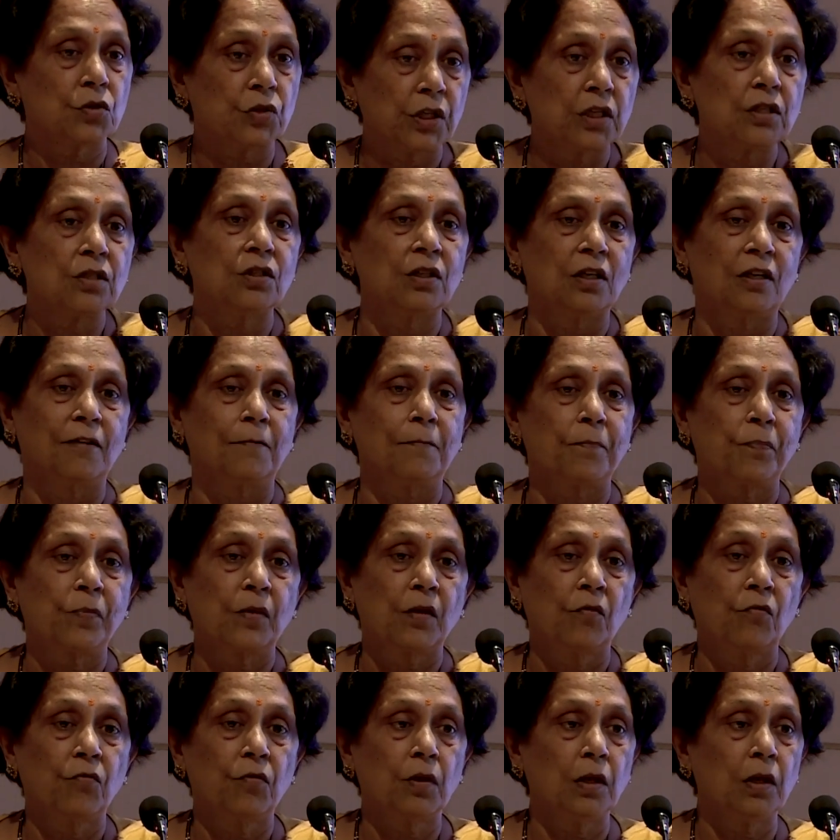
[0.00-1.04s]
changing.
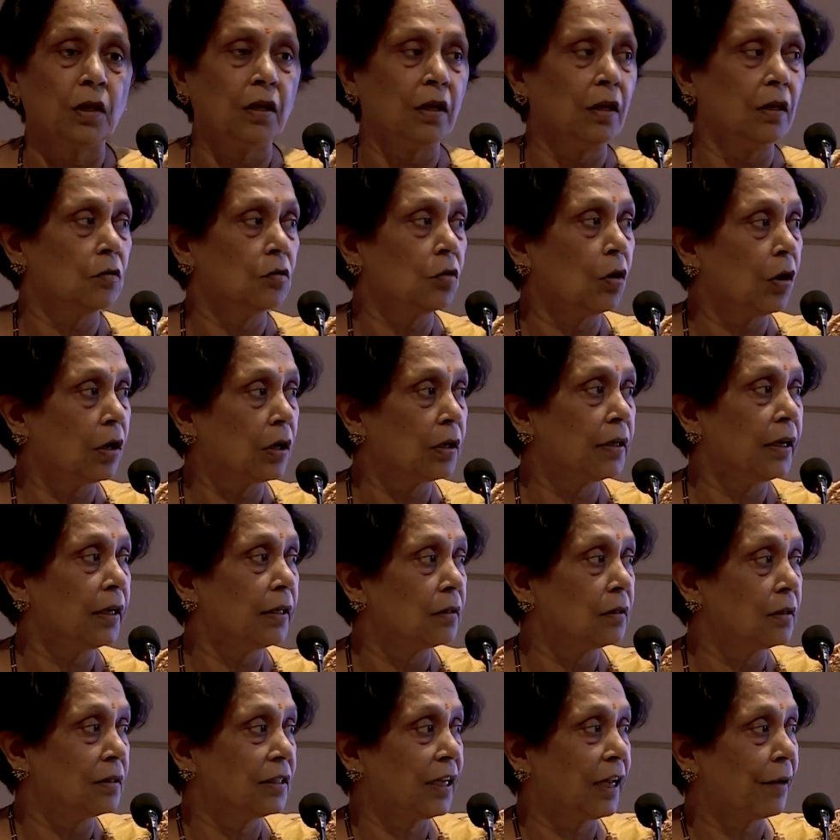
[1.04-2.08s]
We thought
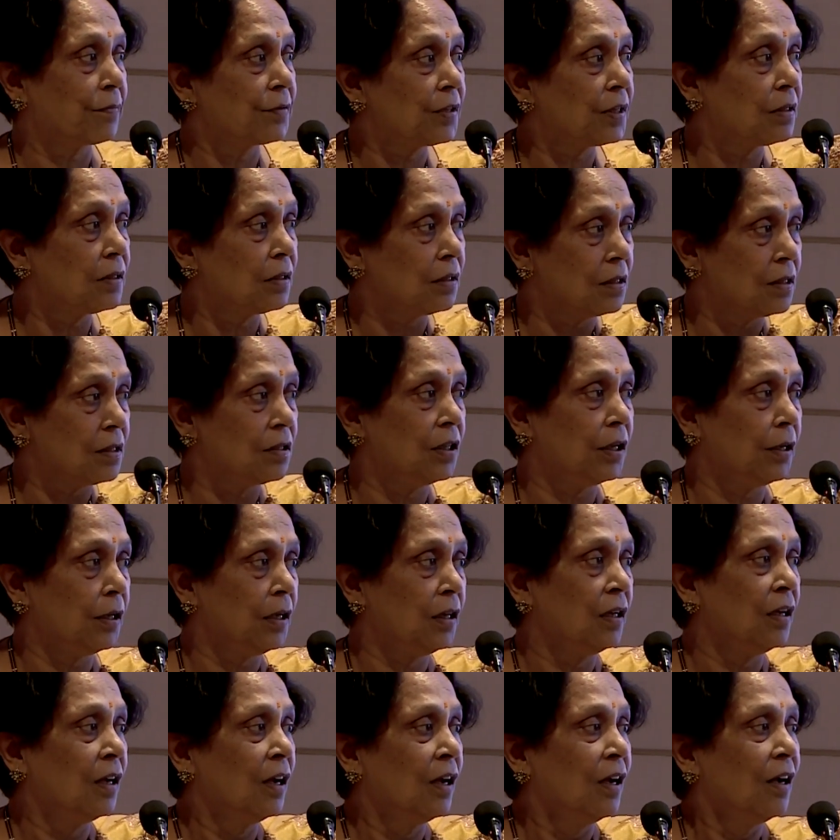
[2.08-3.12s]
that sepsis is the